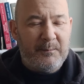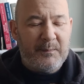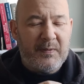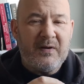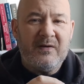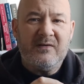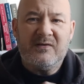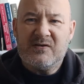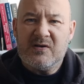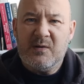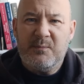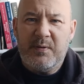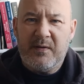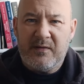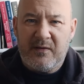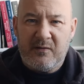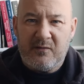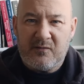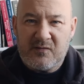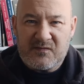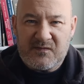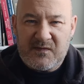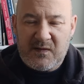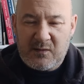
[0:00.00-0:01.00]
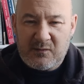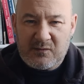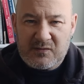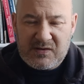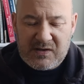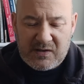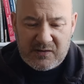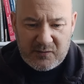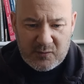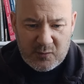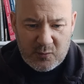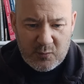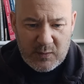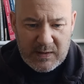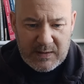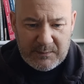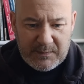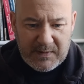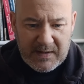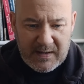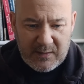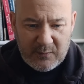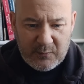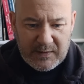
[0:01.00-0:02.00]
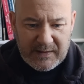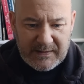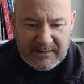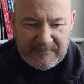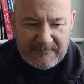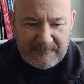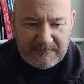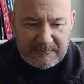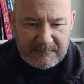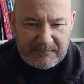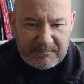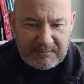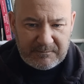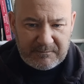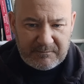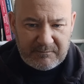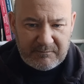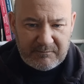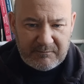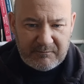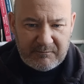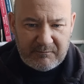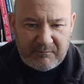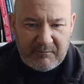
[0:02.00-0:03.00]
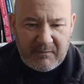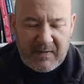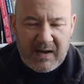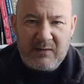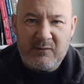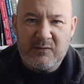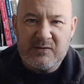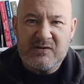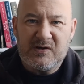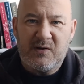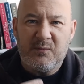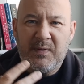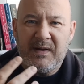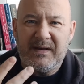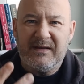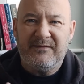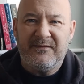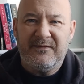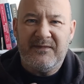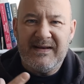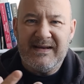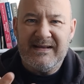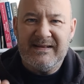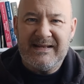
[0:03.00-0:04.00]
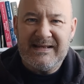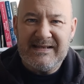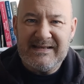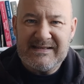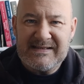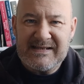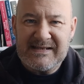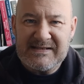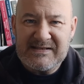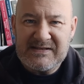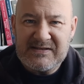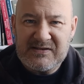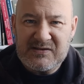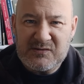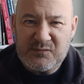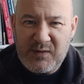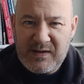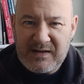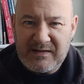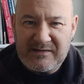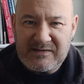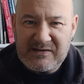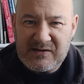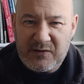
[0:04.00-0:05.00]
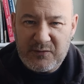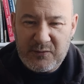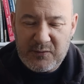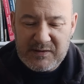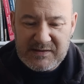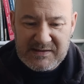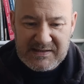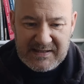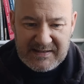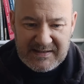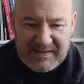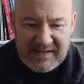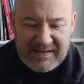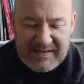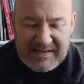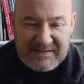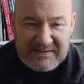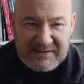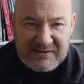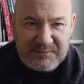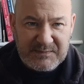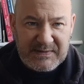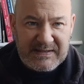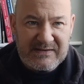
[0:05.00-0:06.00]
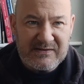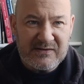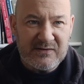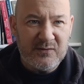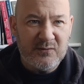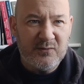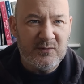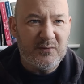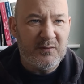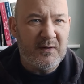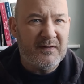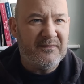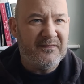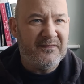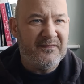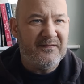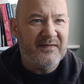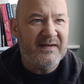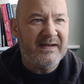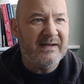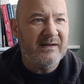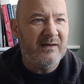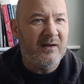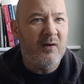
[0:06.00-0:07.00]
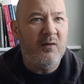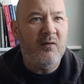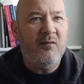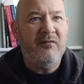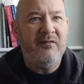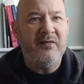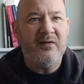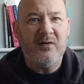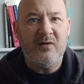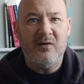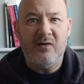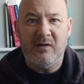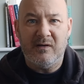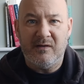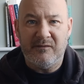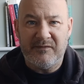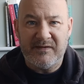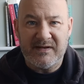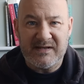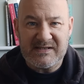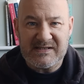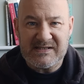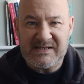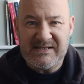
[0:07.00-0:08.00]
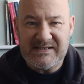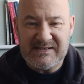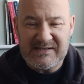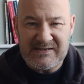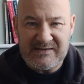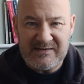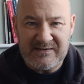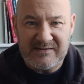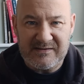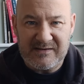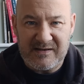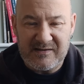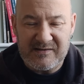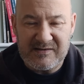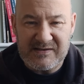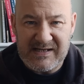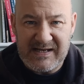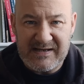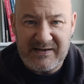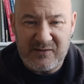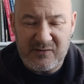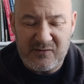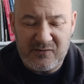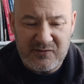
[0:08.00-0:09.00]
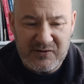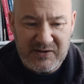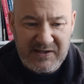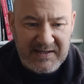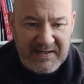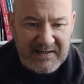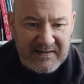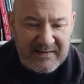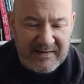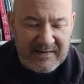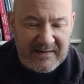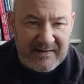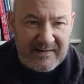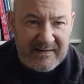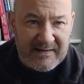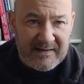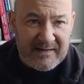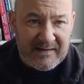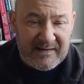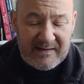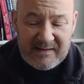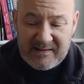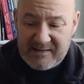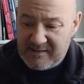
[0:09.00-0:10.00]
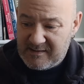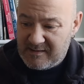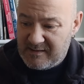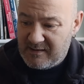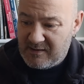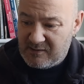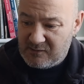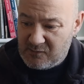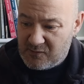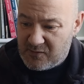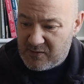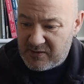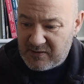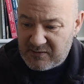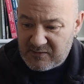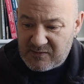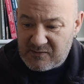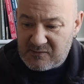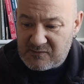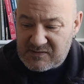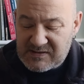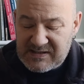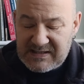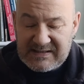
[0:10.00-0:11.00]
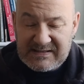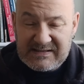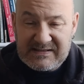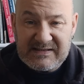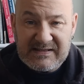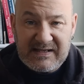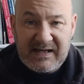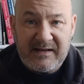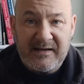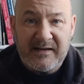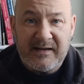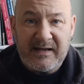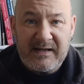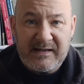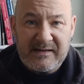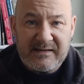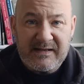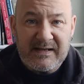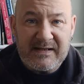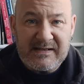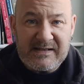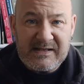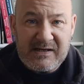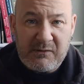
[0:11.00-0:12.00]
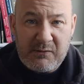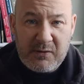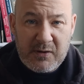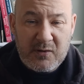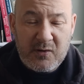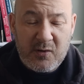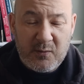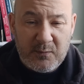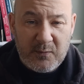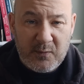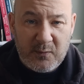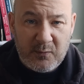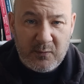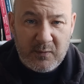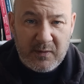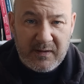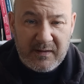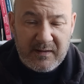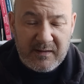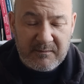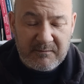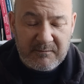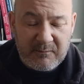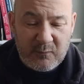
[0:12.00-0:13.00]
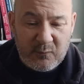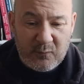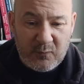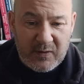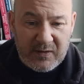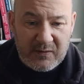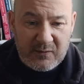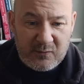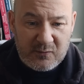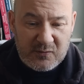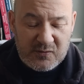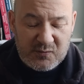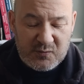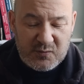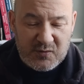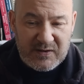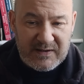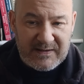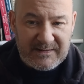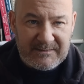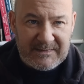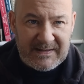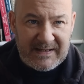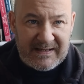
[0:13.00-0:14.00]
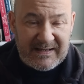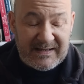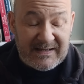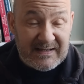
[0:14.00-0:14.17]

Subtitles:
But on top of those votes that I do week by week, I always go by the feeling test as well, so I always add that into the mix. And who do I feel overall over the season has had a good year? And looking at those things together, that's how I come up with who's won it.